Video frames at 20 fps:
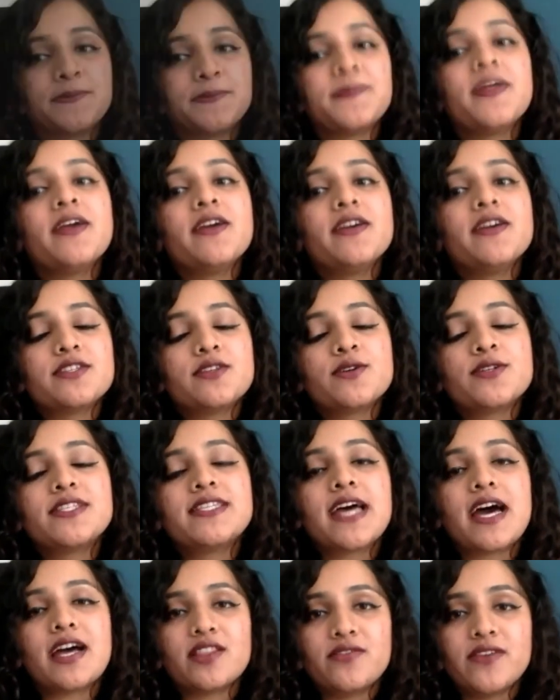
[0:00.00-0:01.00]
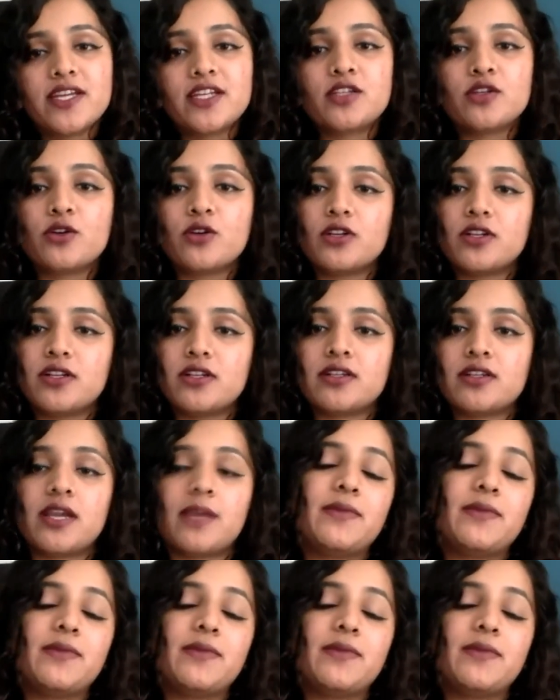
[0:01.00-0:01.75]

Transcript: mhm. So Satvik told,